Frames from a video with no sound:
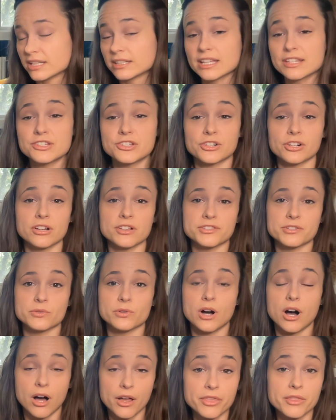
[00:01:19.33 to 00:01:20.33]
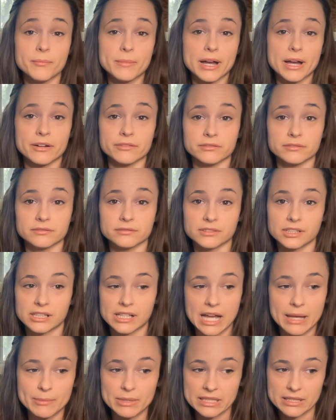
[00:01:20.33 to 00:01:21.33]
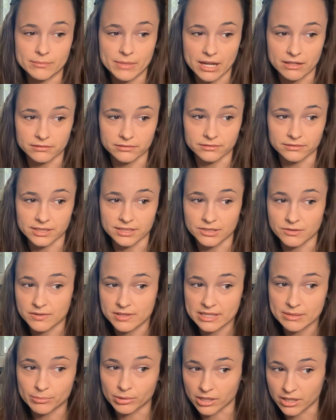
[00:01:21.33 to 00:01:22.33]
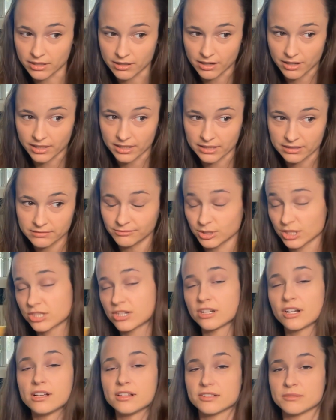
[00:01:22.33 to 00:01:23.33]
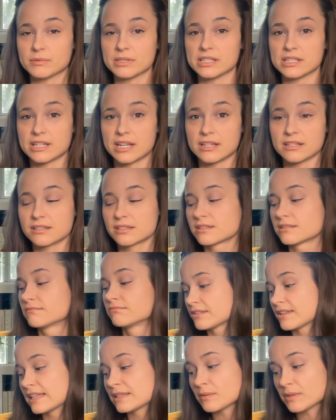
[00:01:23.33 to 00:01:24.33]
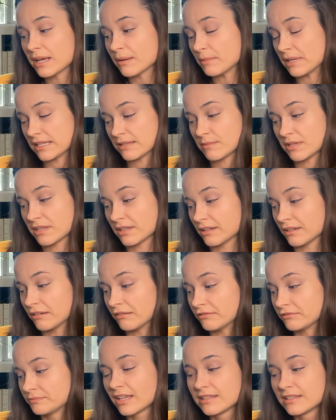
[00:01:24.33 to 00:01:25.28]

Unless you're also on the mountain, climbing the mountain, and you see blood on it, which could also be the case. So that's what that makes me think of.